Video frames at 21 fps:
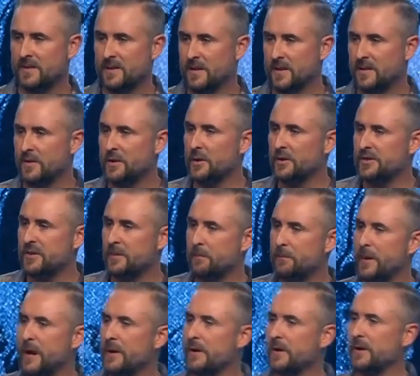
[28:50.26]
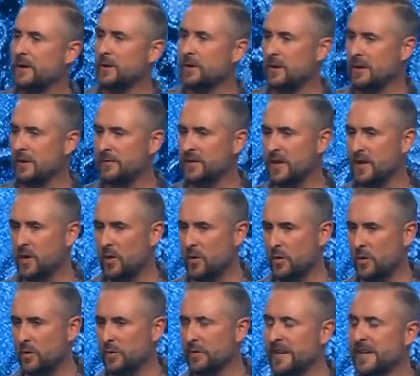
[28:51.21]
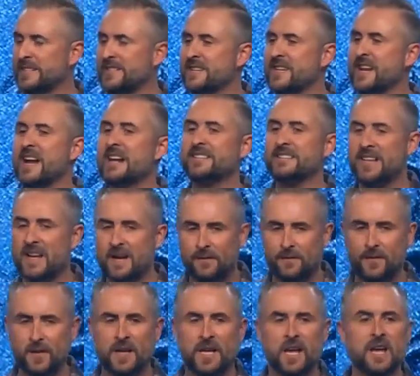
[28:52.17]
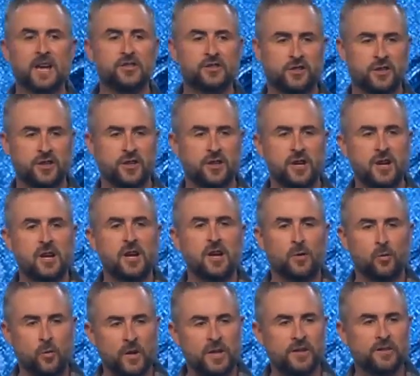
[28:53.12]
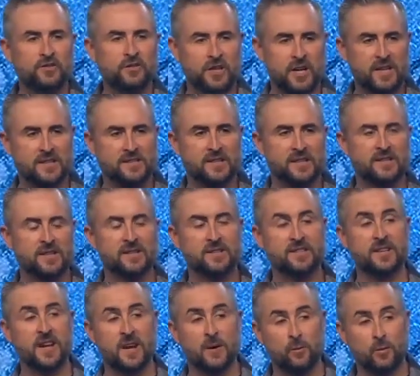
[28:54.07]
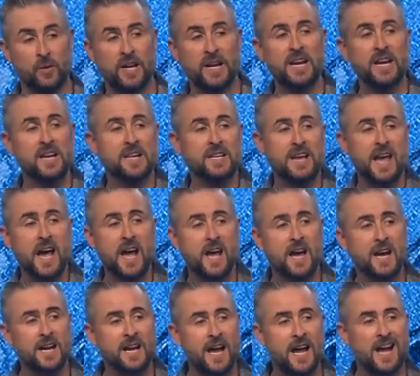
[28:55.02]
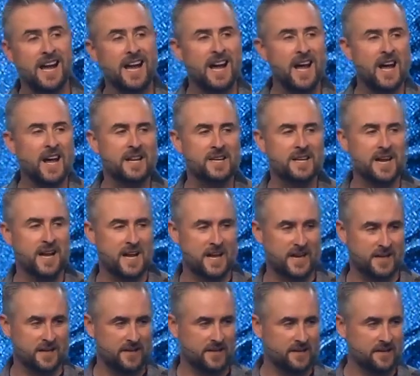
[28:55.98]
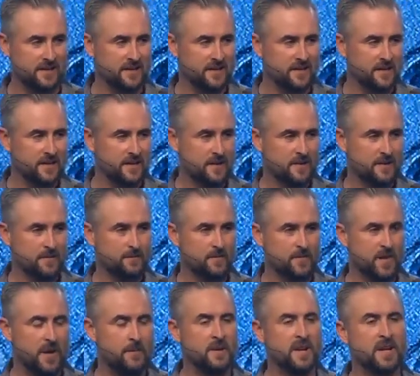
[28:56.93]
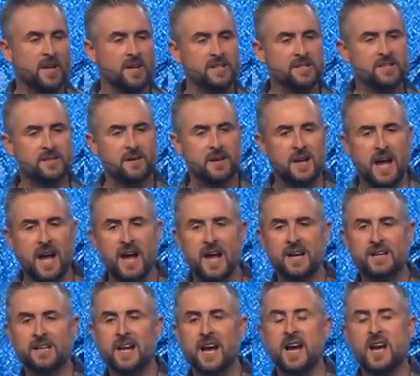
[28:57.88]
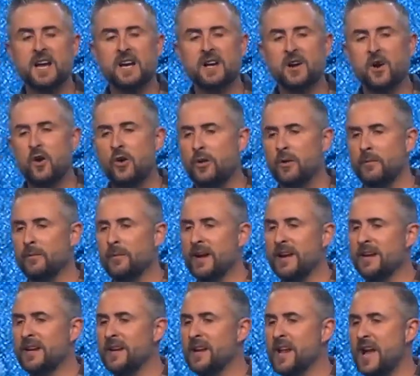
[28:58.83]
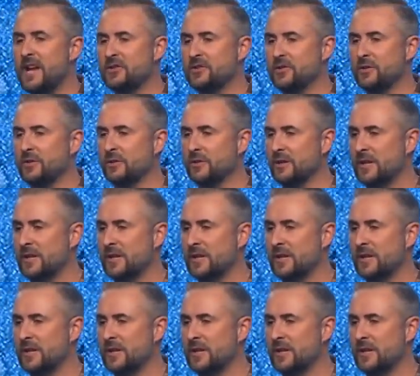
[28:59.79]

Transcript: There's a burial of the old. It's an identification with Jesus and saying, when he died, I died. And because I died, all of my natural